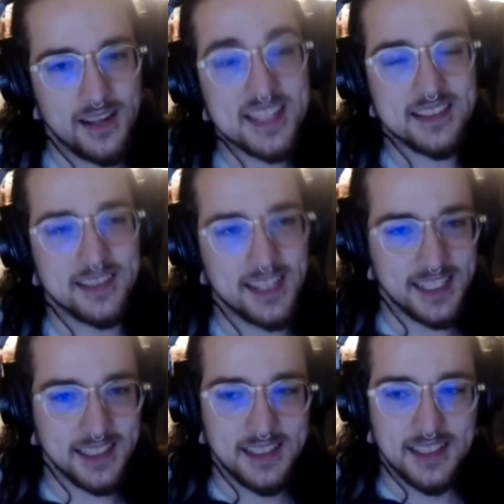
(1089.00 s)
It's
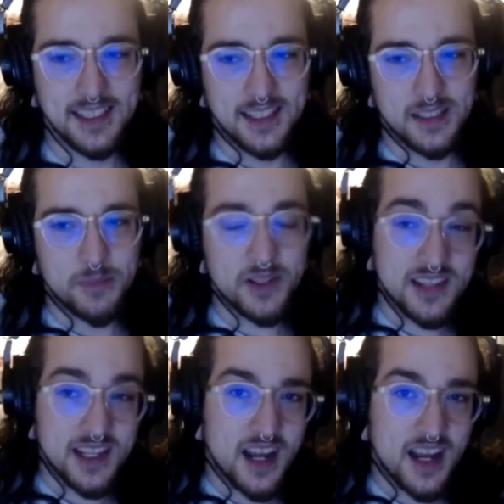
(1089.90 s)
like, but
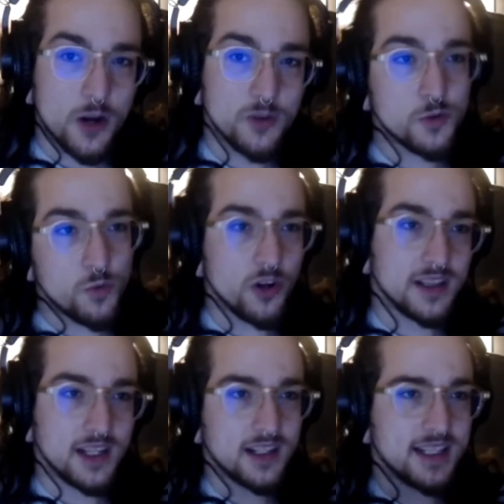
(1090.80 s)
then I also work,
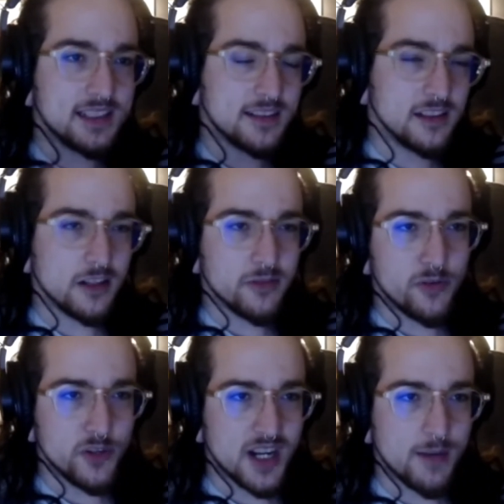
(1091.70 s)
like I did a lot of
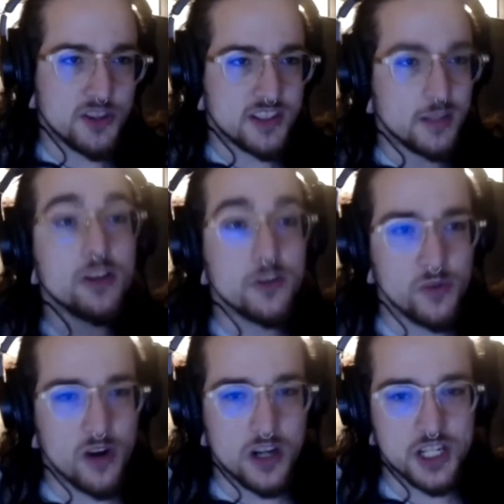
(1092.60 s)
overtime on some other
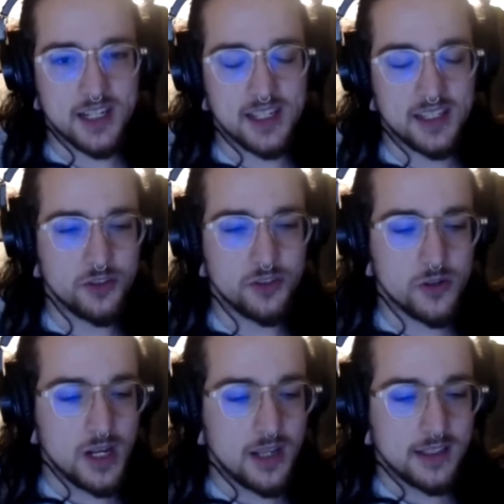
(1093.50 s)
project, and you know,